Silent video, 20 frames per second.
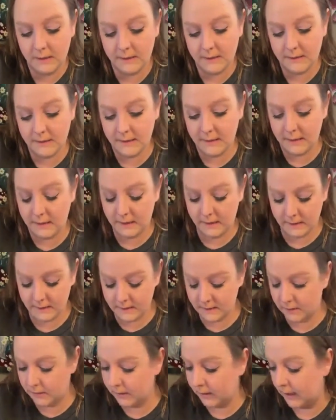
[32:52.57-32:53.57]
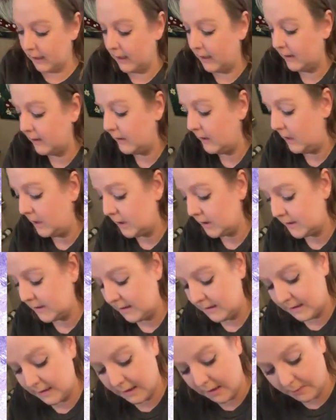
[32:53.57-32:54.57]
Let's see, this little guy, I think he
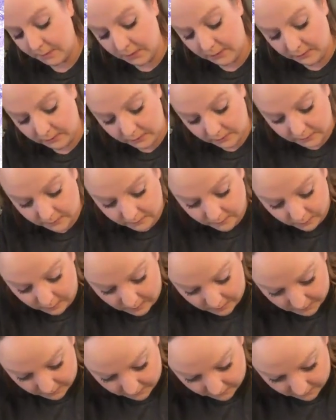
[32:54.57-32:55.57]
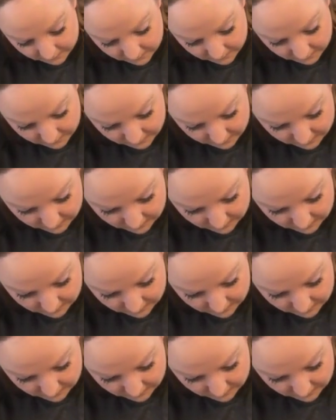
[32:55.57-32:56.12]
just needs a couple little swipes